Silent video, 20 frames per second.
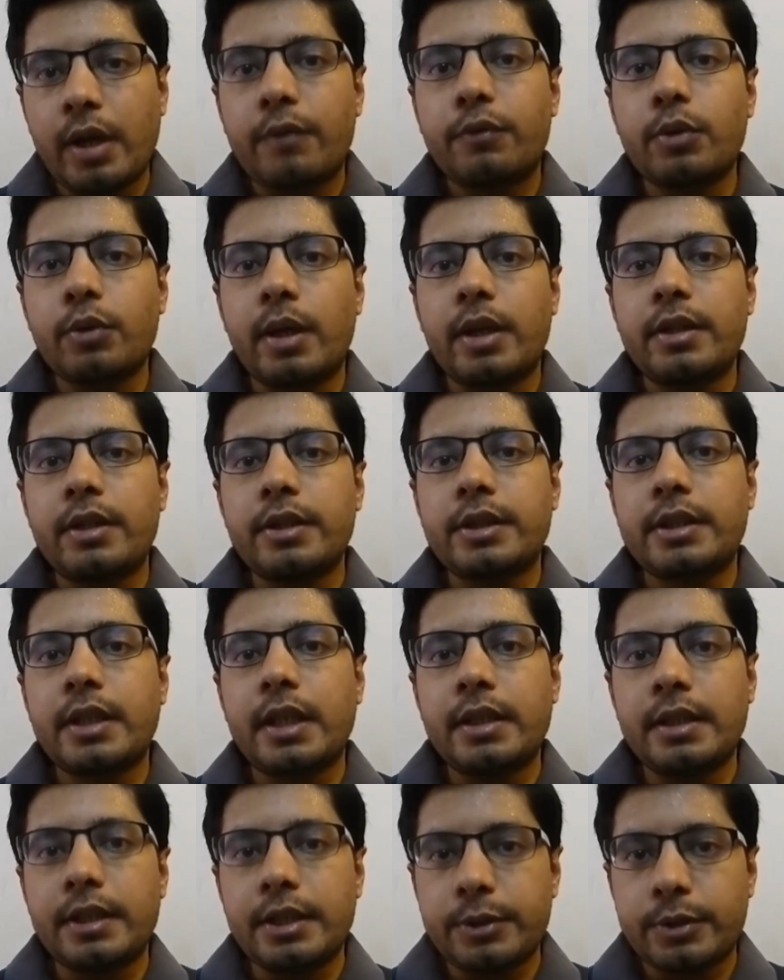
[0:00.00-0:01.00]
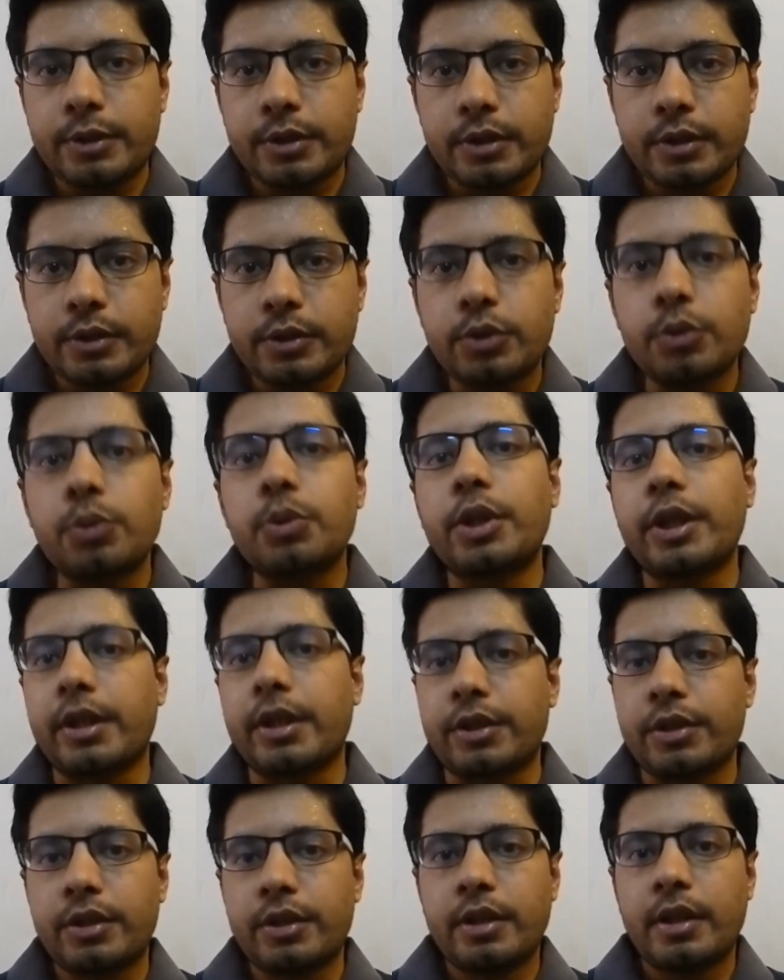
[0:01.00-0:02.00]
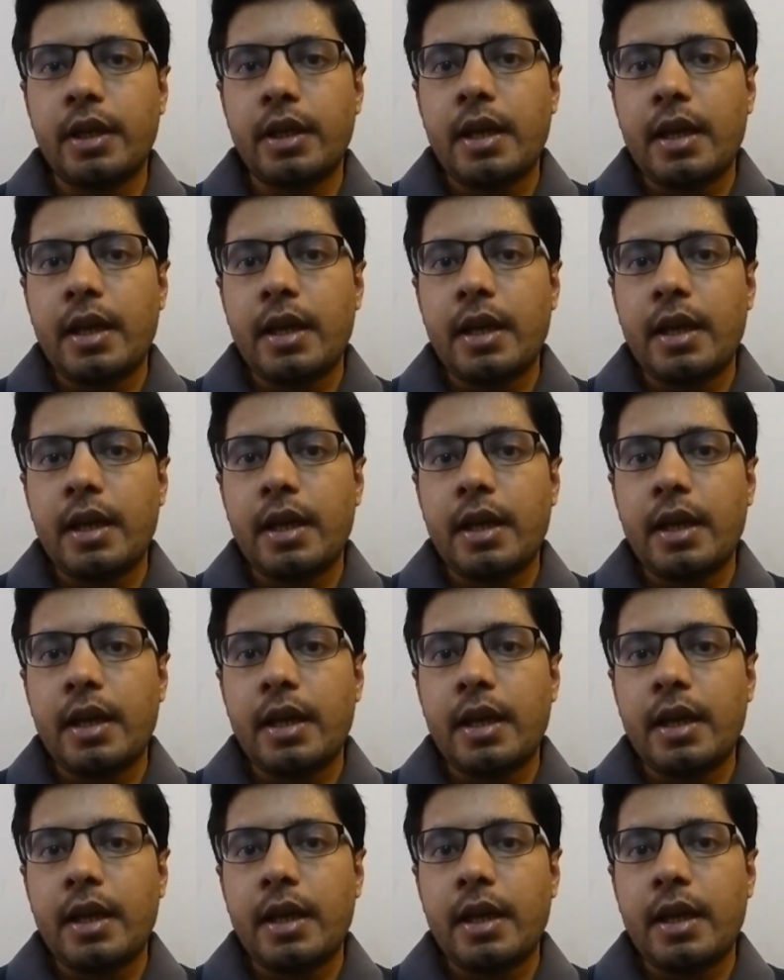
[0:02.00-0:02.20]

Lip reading: have to understand these two things.